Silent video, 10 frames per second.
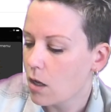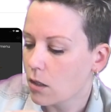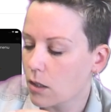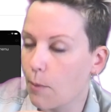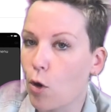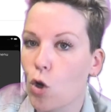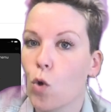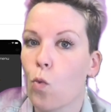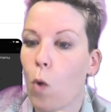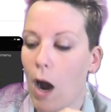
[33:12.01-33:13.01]
someone
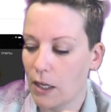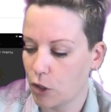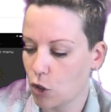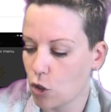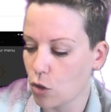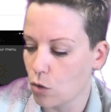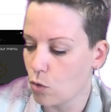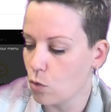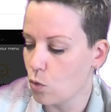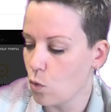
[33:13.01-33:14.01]
who wants
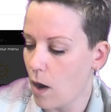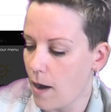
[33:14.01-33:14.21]
to,